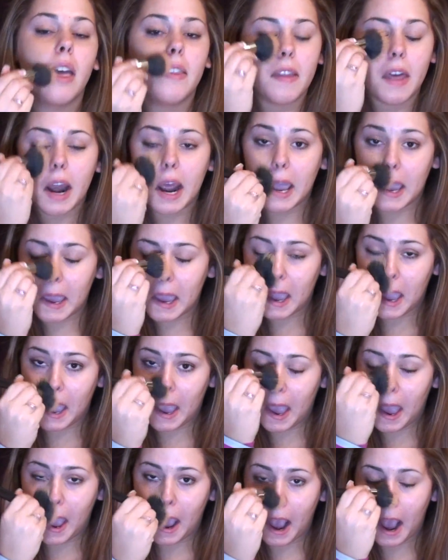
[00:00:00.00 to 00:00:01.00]
and then I
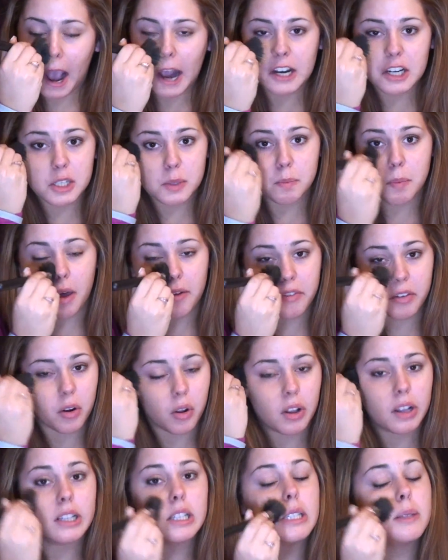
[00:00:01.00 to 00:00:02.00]
just buff it
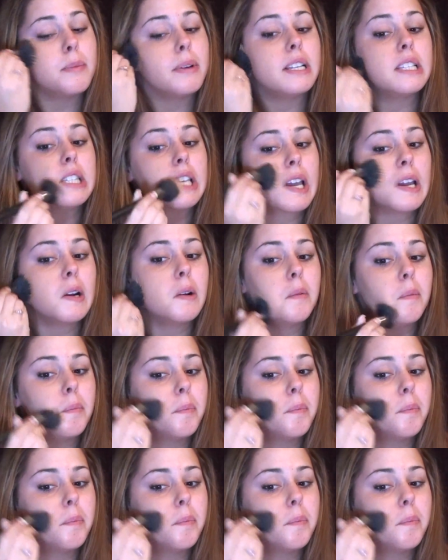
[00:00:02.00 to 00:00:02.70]
all into my skin.